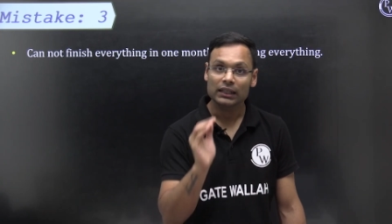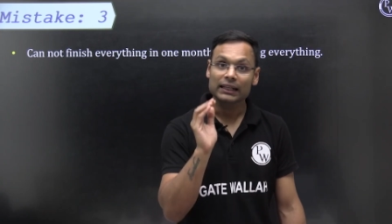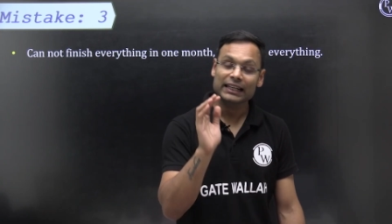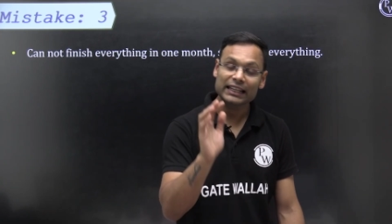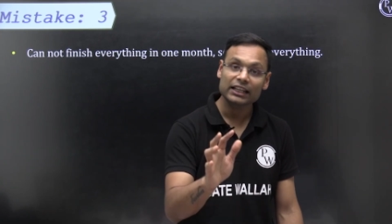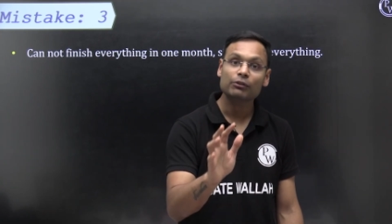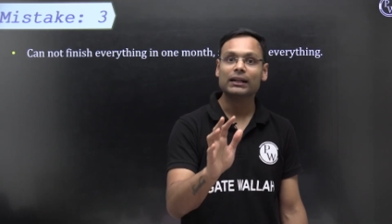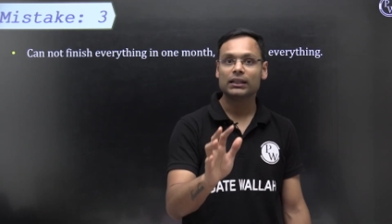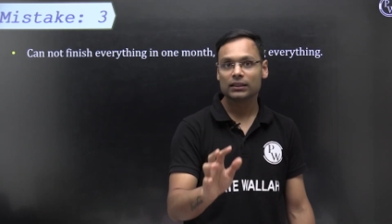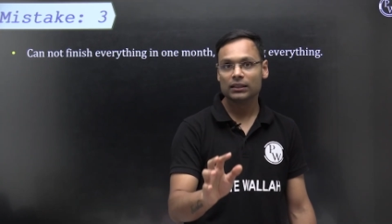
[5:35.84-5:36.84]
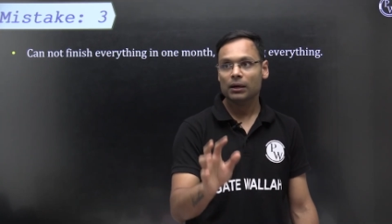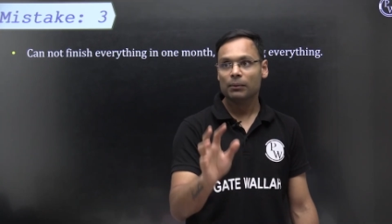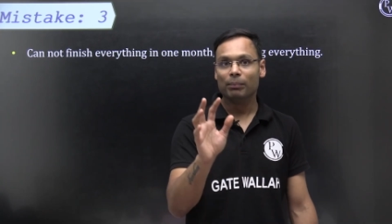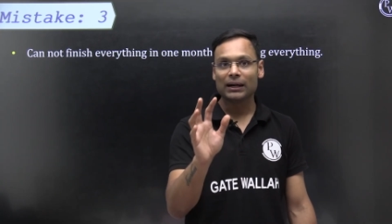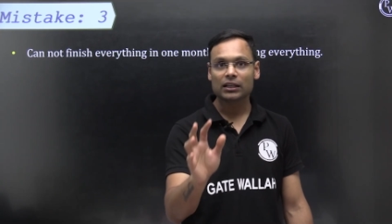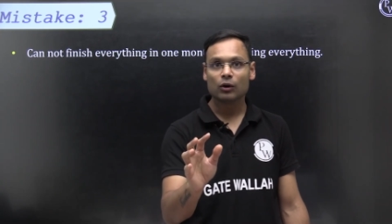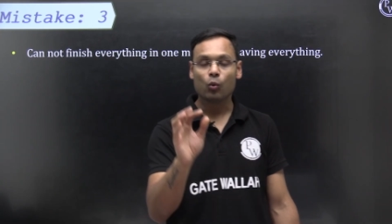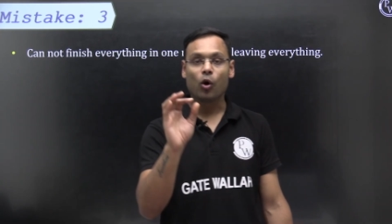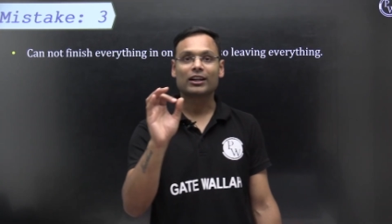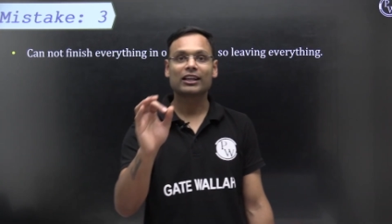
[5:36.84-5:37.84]
leave it but
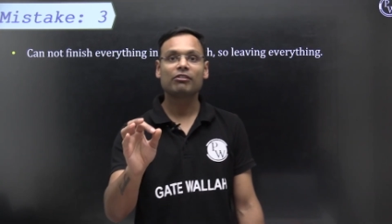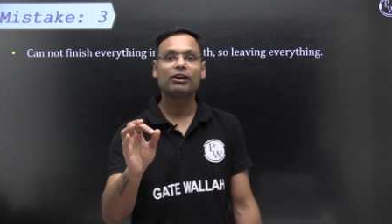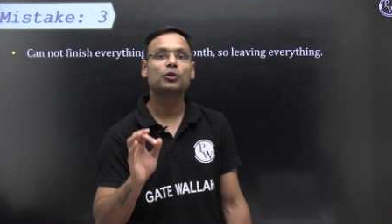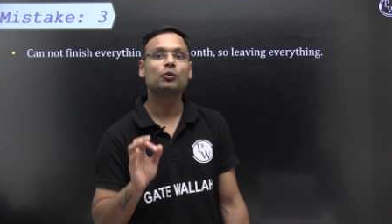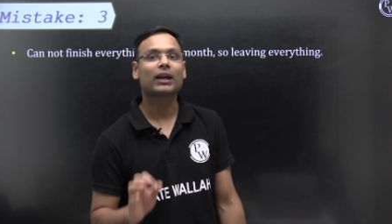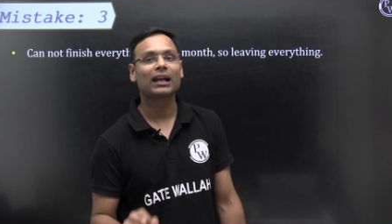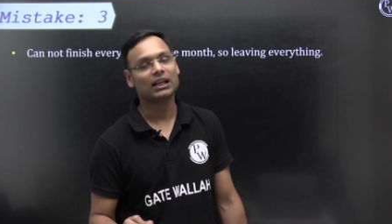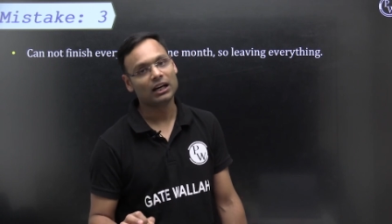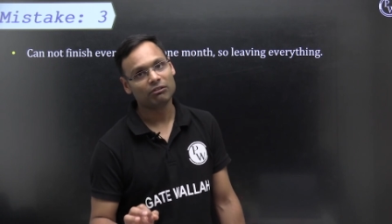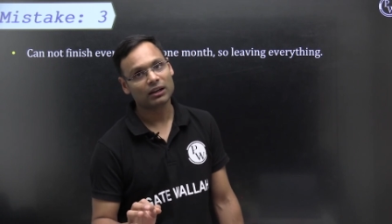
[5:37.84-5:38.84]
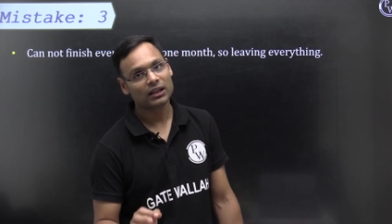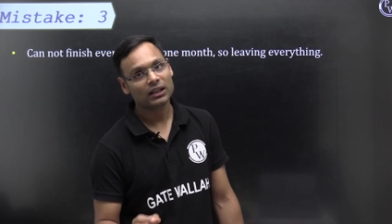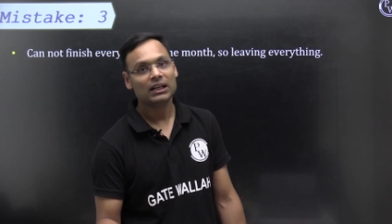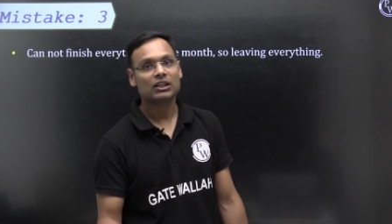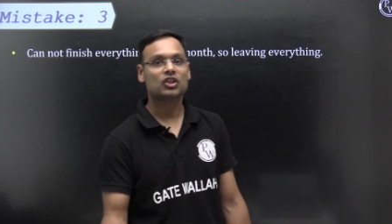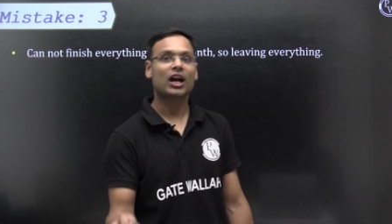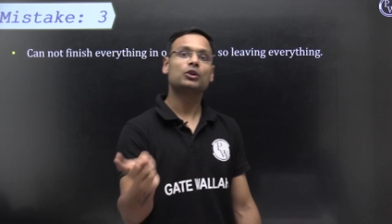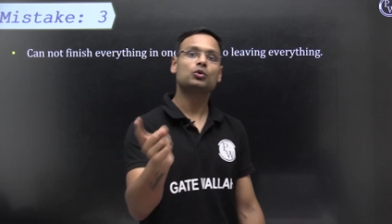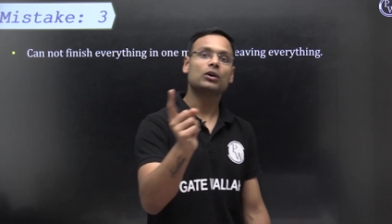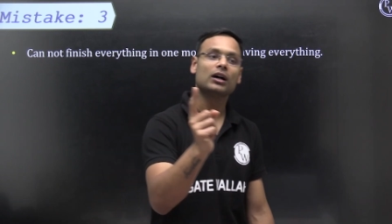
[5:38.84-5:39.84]
whatever you can cover try
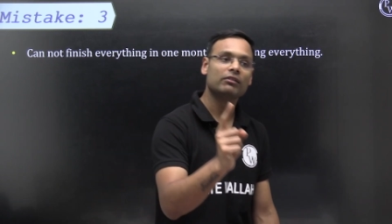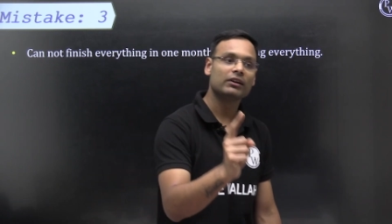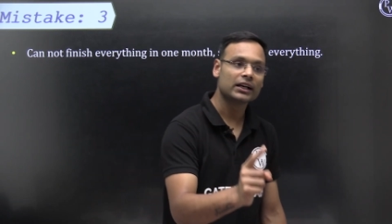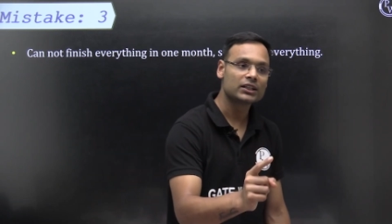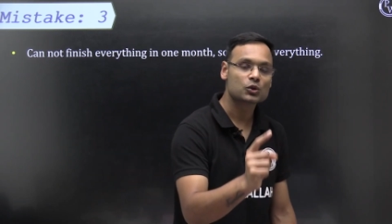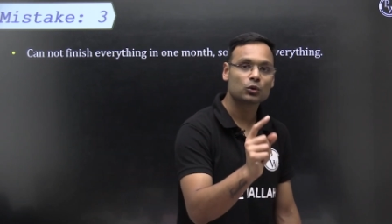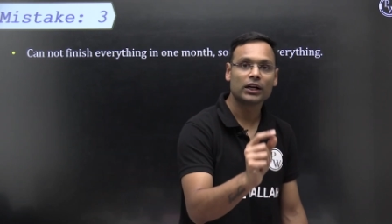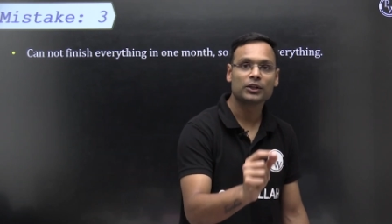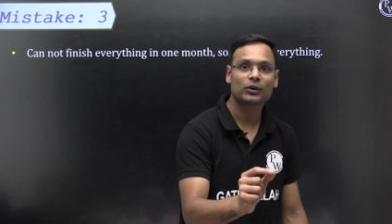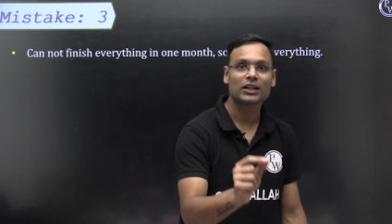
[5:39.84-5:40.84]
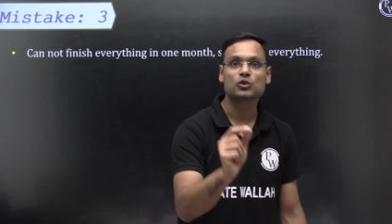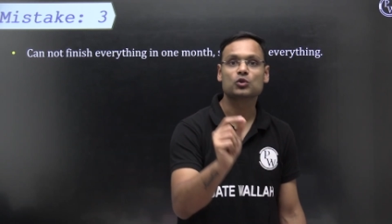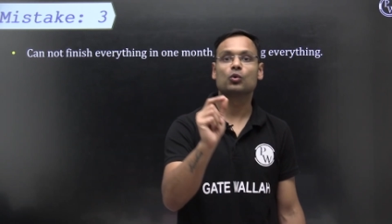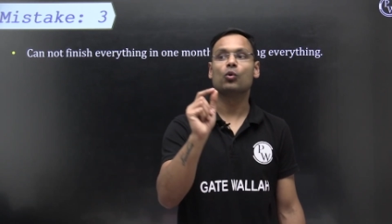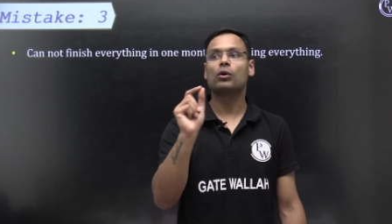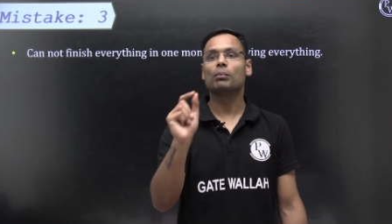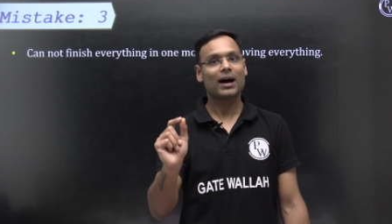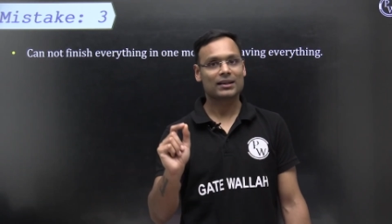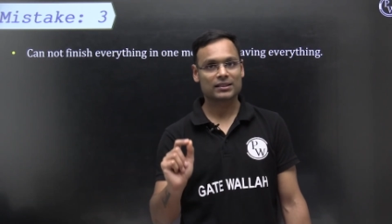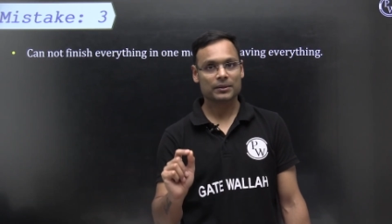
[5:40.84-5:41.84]
to cover it so that you can score
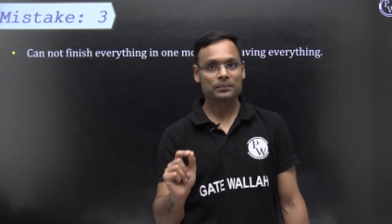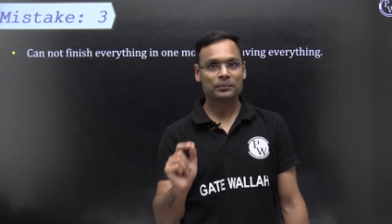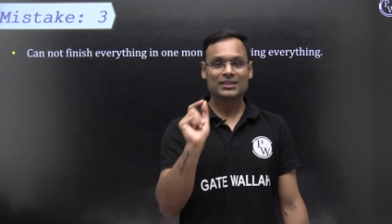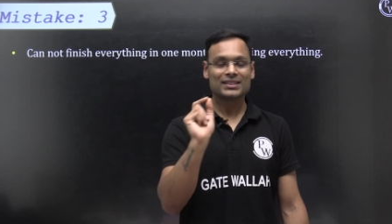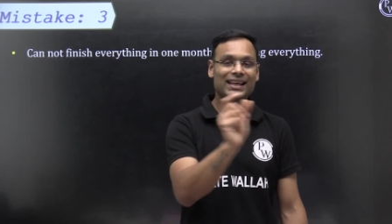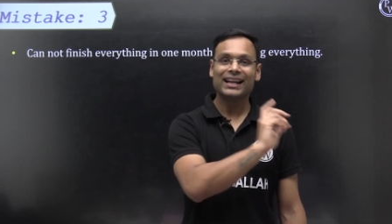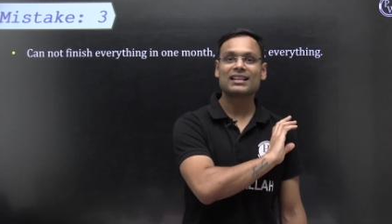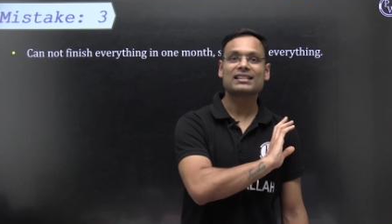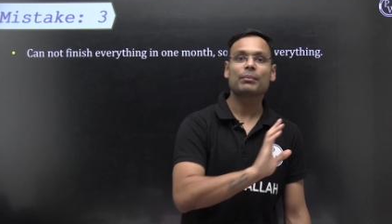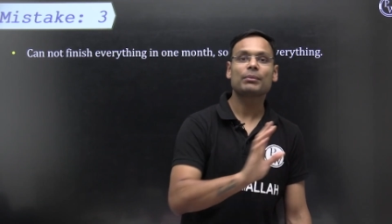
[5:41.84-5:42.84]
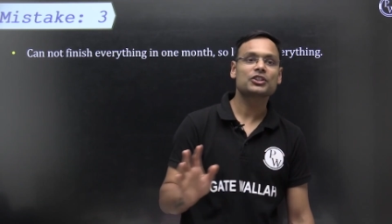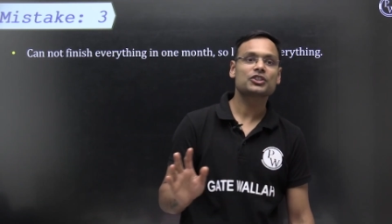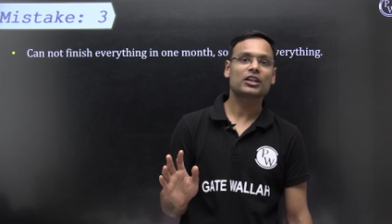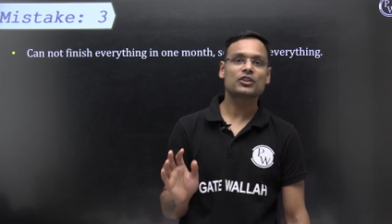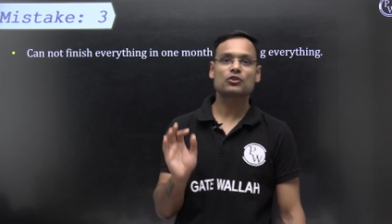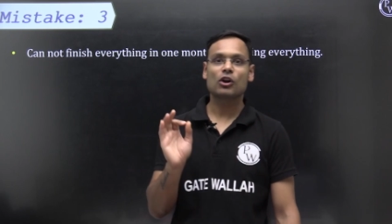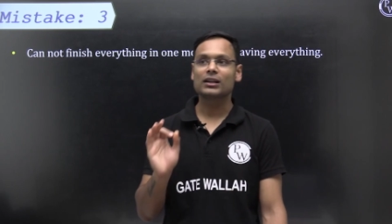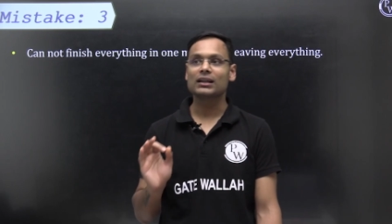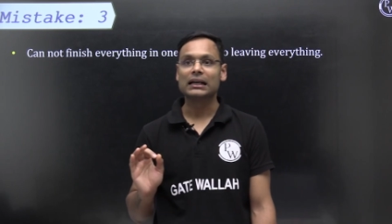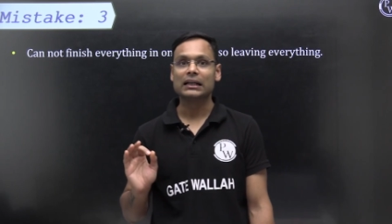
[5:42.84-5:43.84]
marks see gate examination is
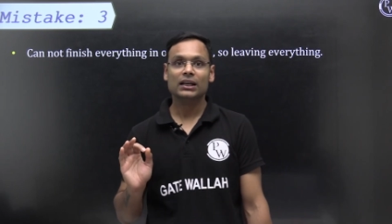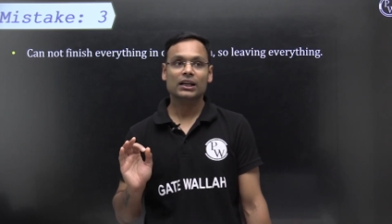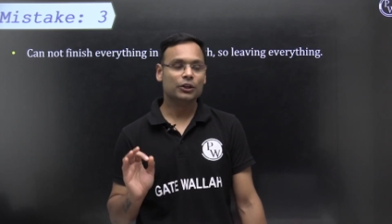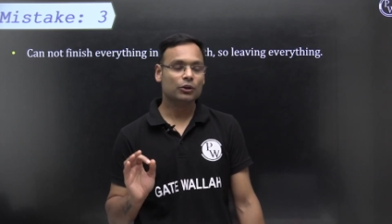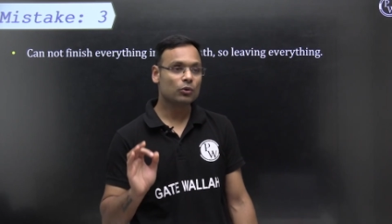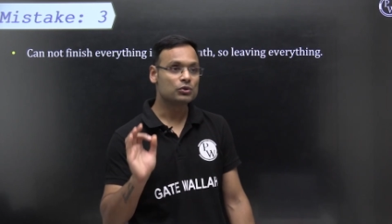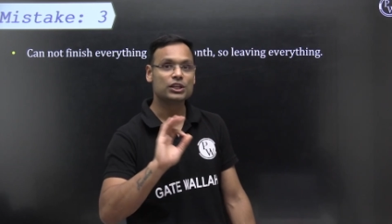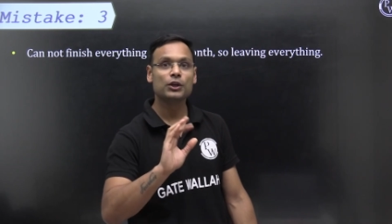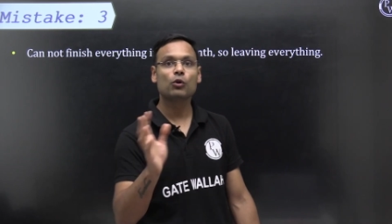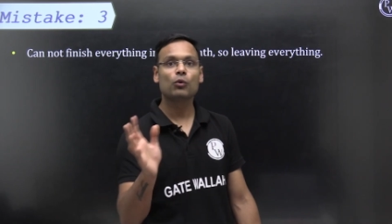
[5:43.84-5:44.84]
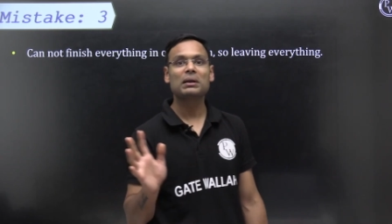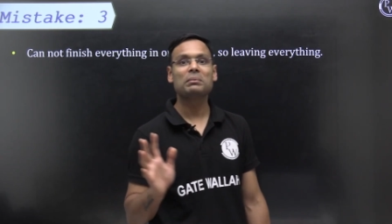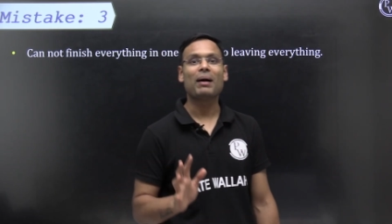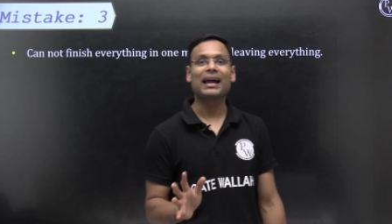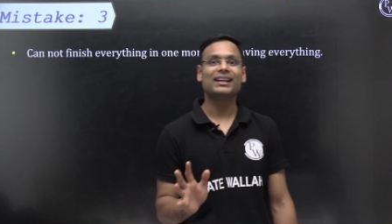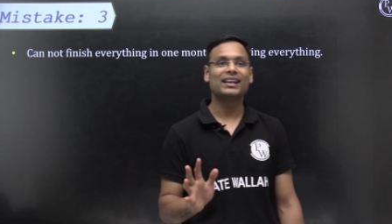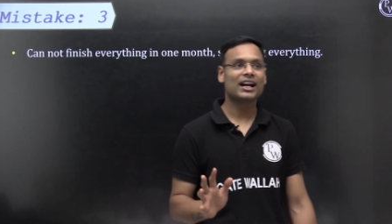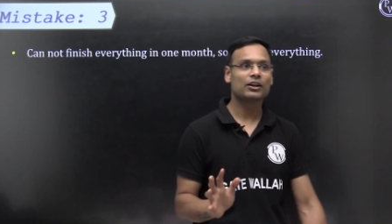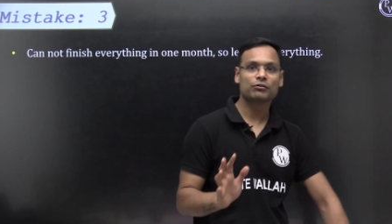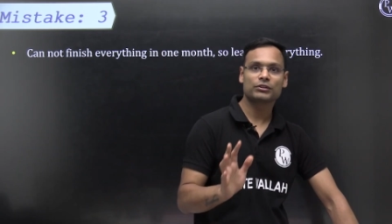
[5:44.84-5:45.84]
not a you know zero one binary
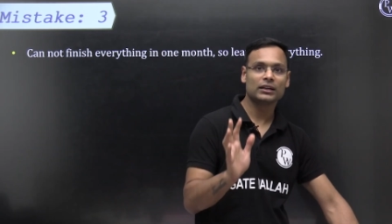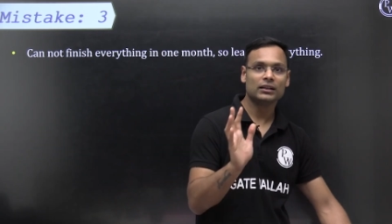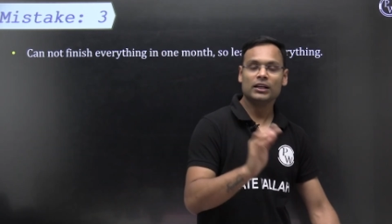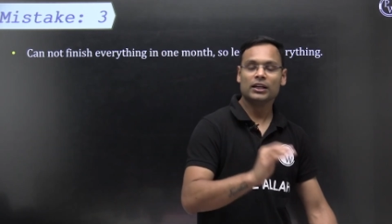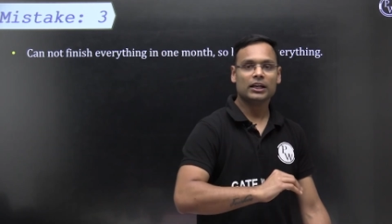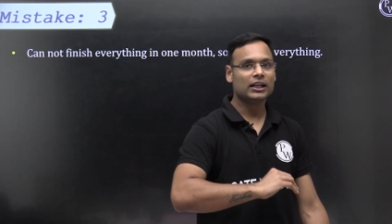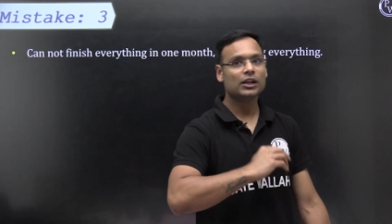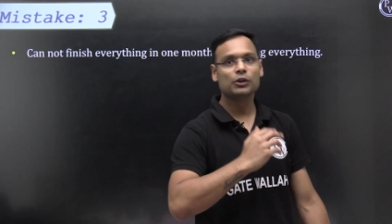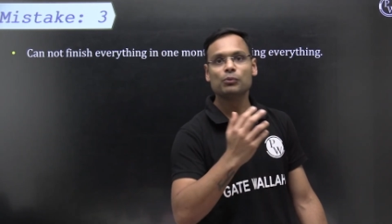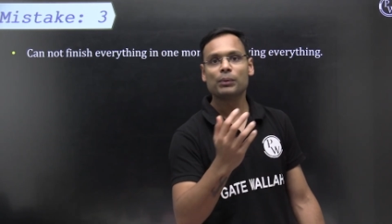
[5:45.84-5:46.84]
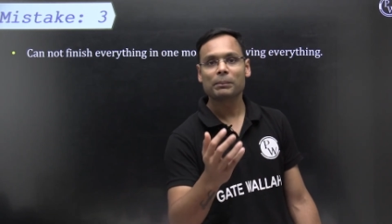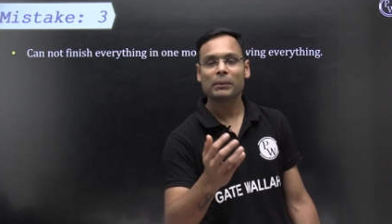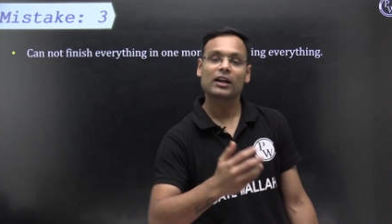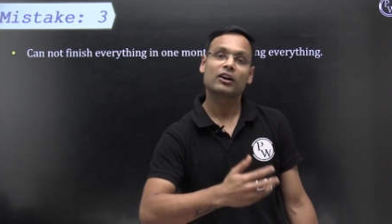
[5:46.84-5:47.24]
kind of thing either you prepare